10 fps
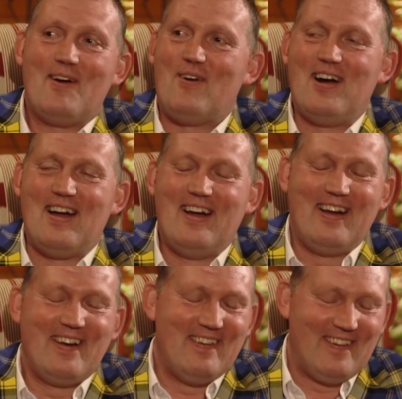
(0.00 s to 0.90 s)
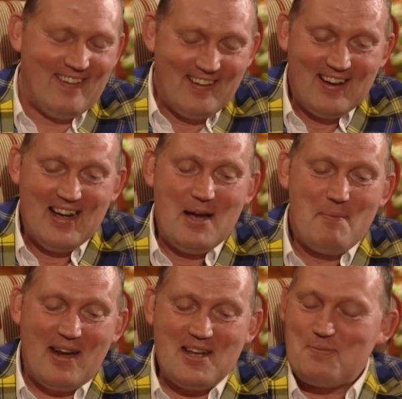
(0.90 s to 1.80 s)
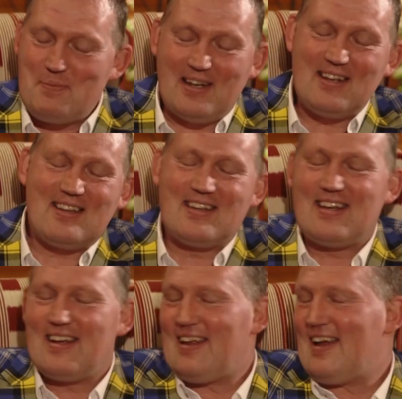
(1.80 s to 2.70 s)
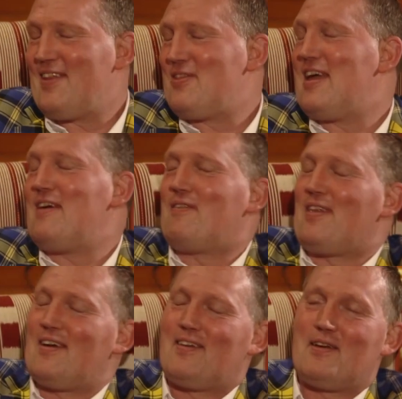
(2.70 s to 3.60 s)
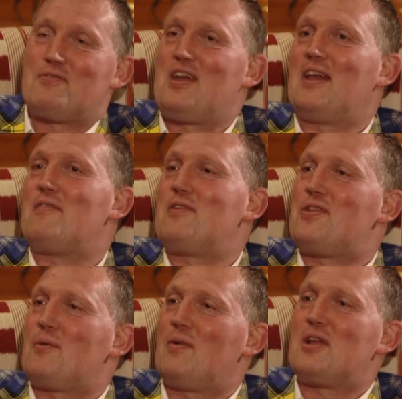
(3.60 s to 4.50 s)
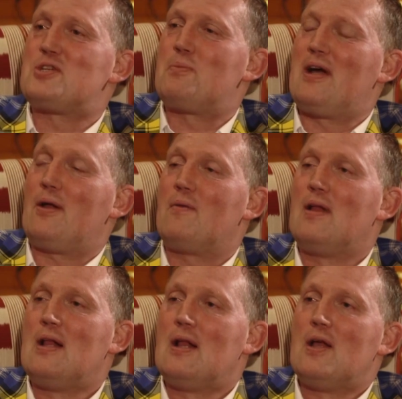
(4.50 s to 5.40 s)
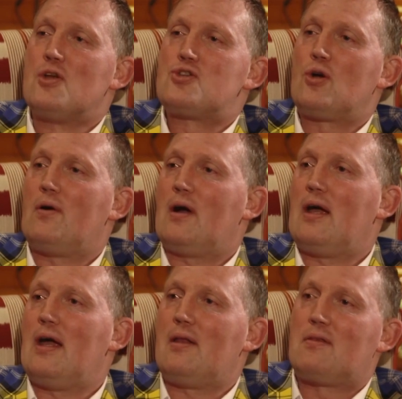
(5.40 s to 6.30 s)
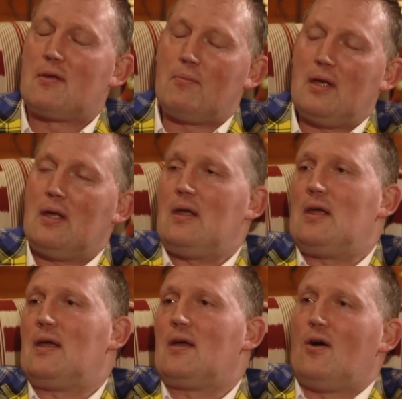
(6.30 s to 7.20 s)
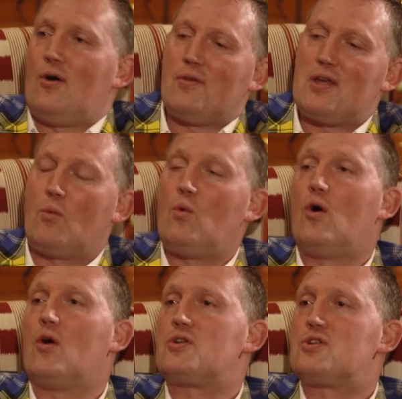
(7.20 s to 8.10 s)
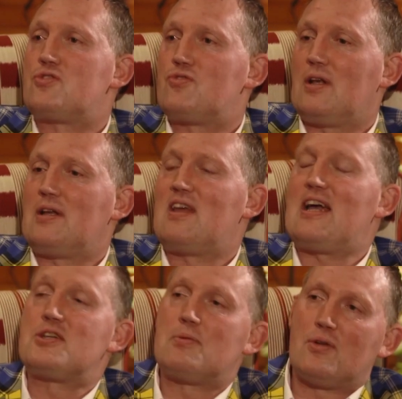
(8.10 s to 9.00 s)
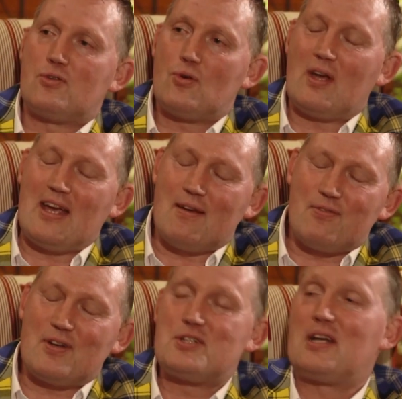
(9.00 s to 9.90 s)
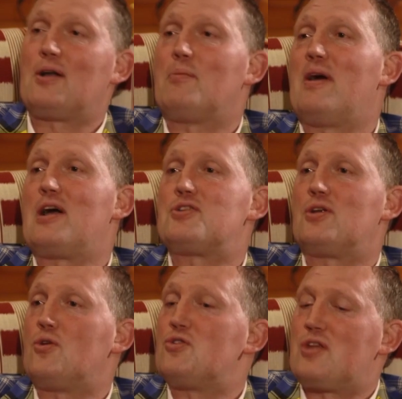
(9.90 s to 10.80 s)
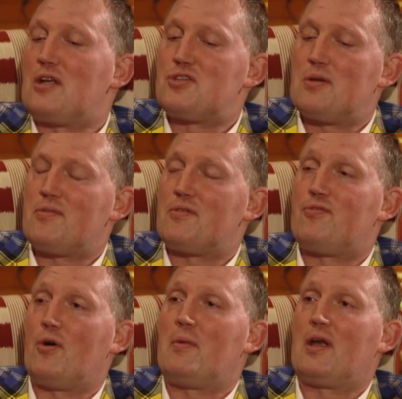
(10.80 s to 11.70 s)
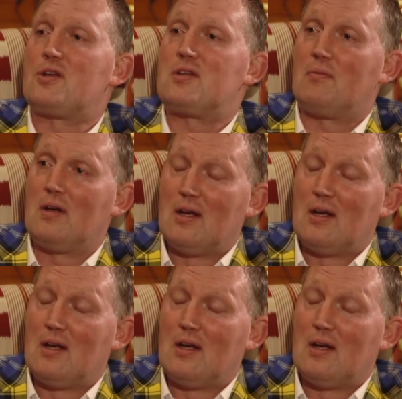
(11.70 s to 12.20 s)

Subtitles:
it wasn't. No. But it's been, they've done everything with a smile. So to me, all the awards is really testament to every single person who's done something for me, because I'm